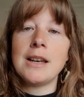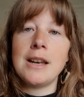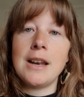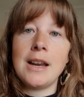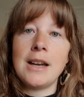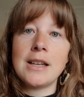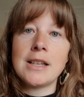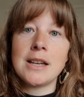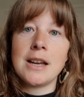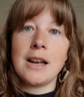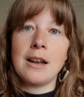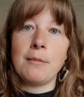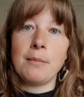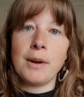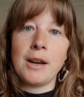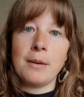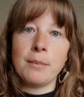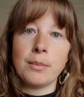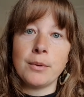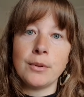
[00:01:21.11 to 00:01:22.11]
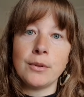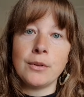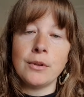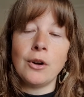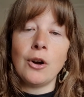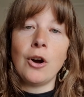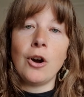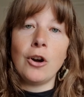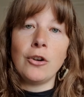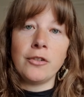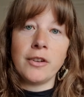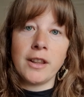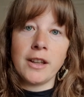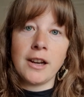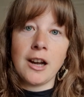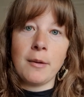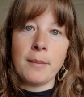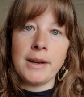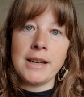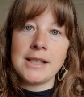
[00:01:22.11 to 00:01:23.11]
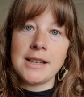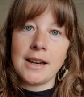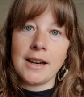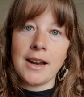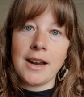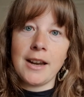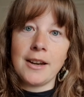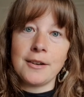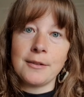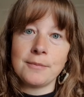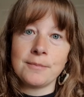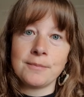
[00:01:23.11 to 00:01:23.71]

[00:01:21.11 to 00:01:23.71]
nature, and people over the coming decade.